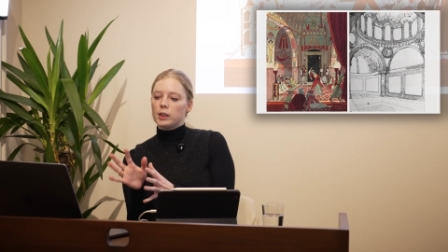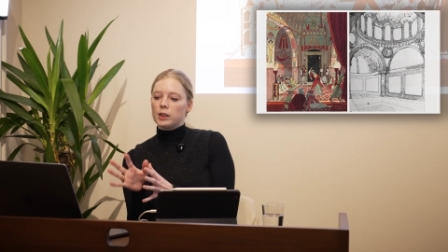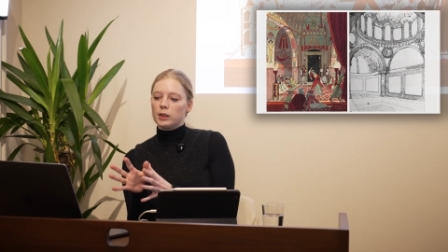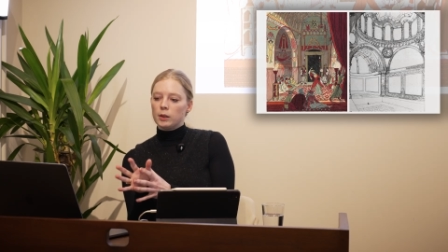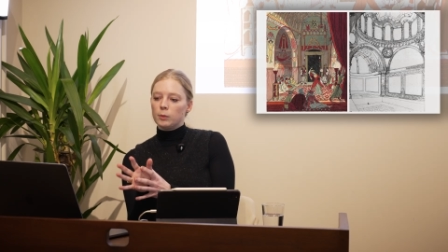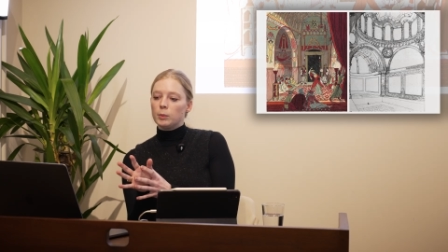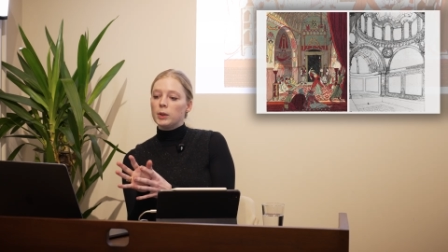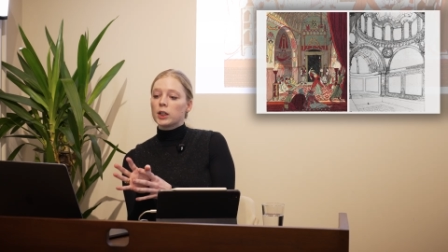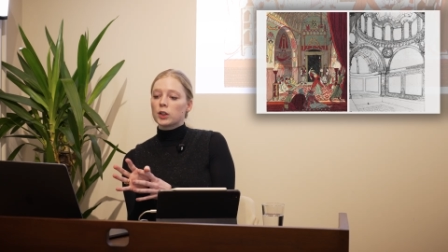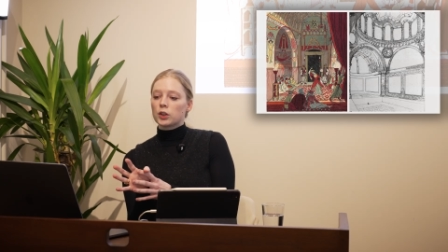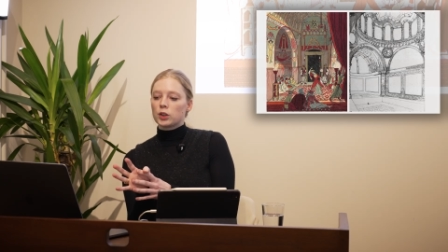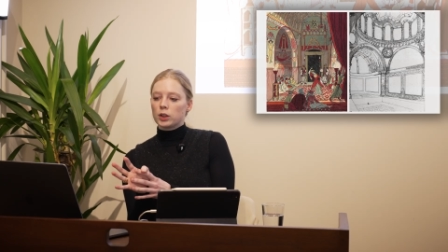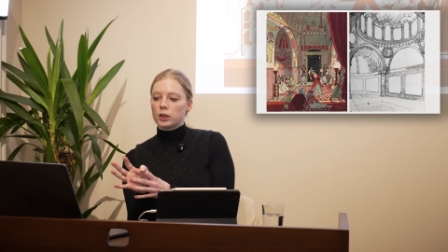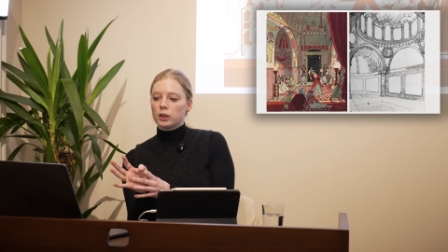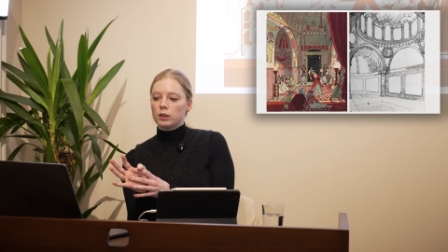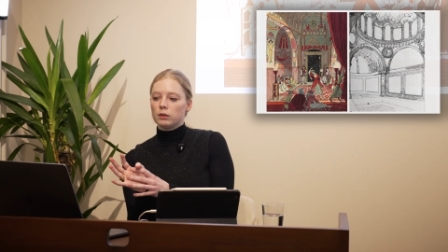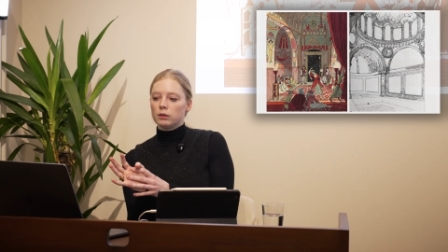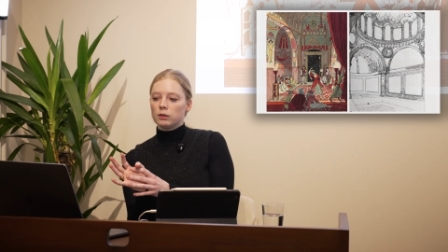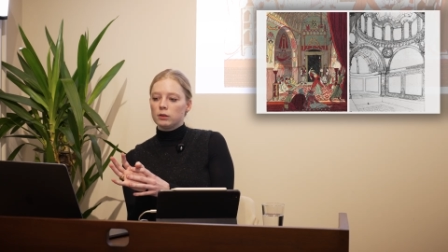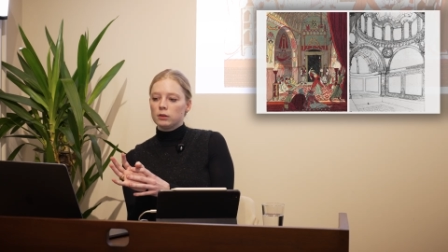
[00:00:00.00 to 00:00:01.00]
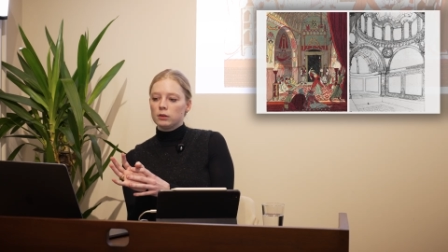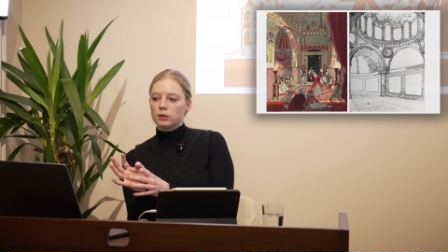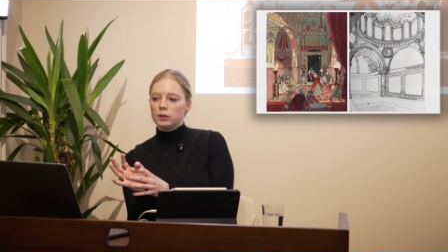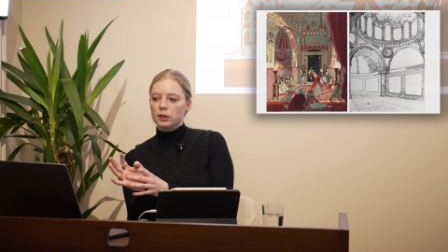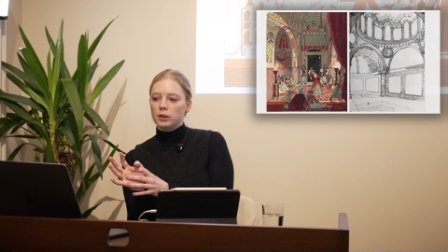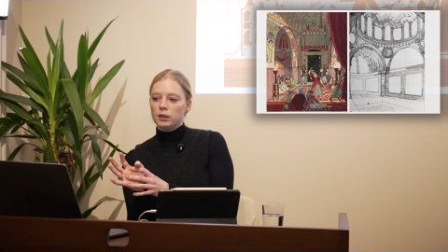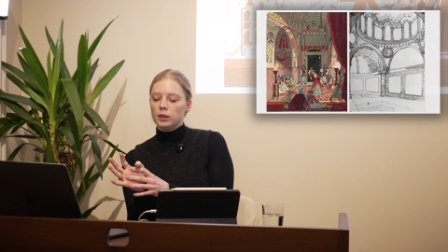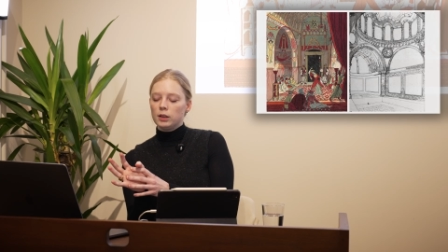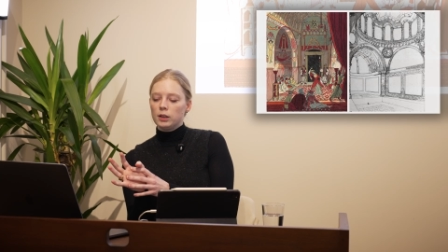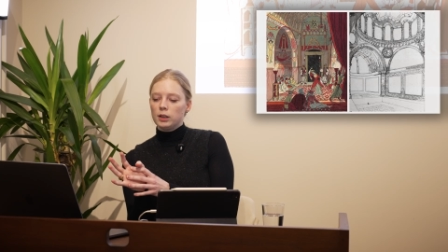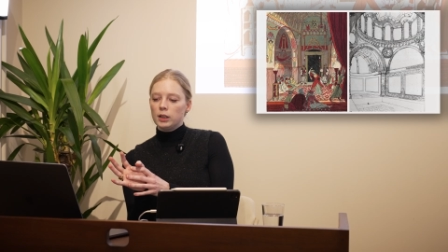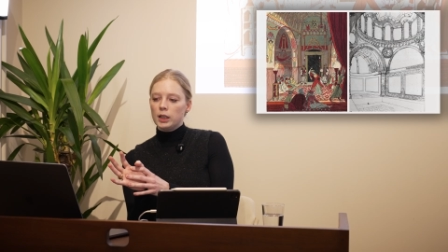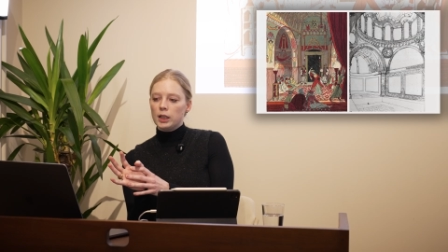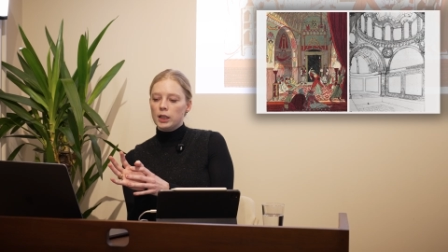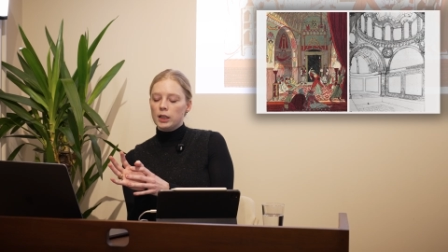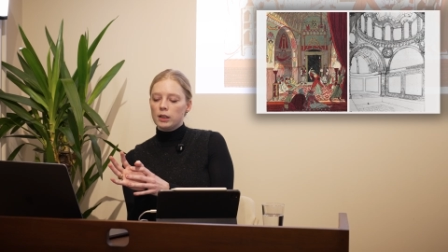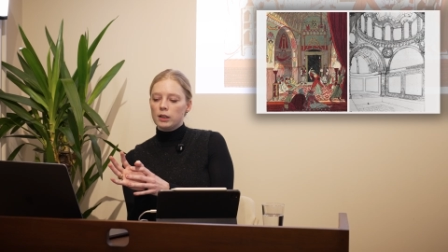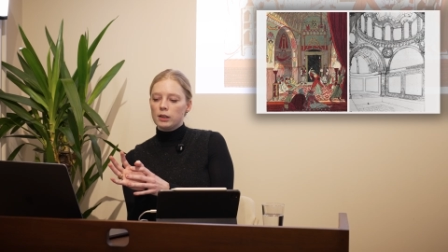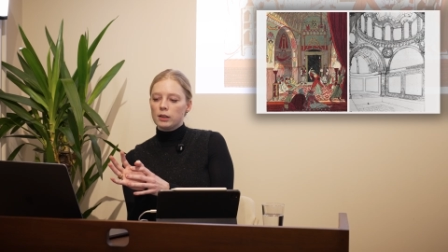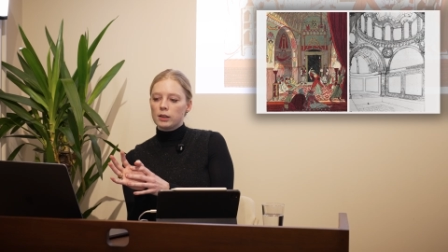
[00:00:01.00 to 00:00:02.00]
depiction
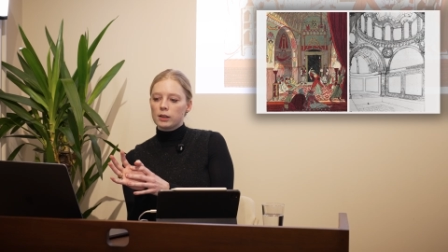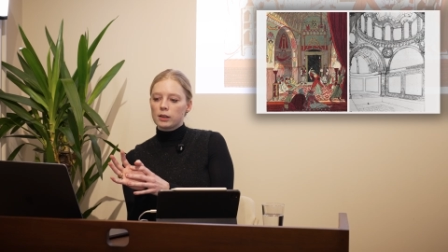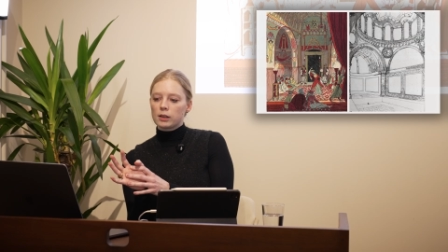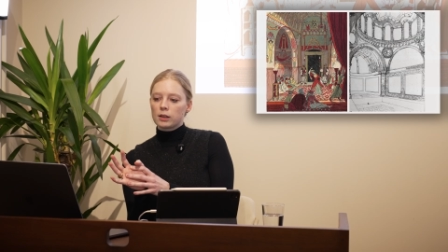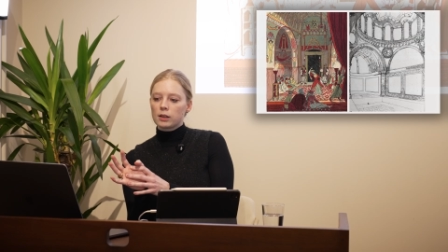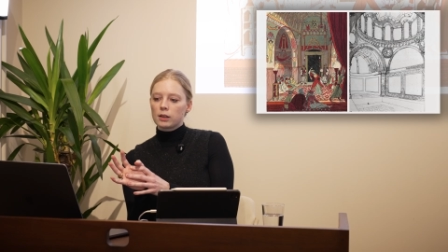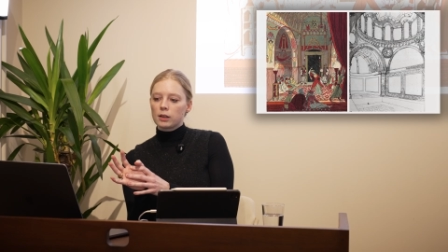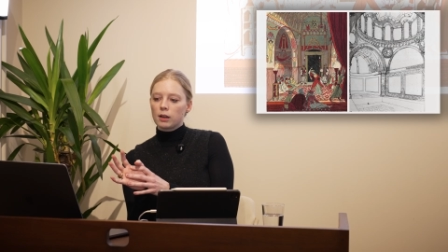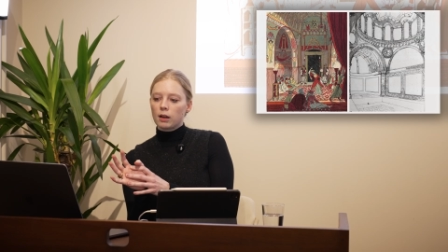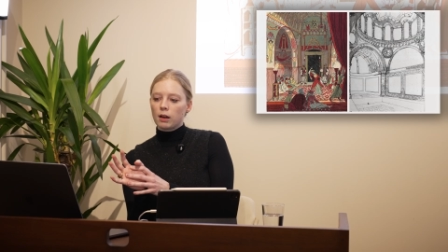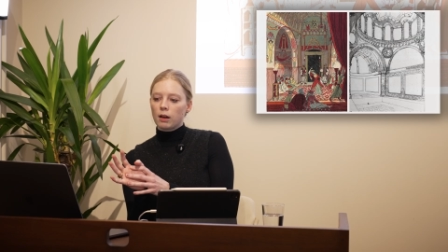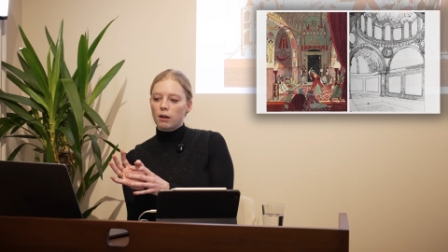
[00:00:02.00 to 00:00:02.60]
is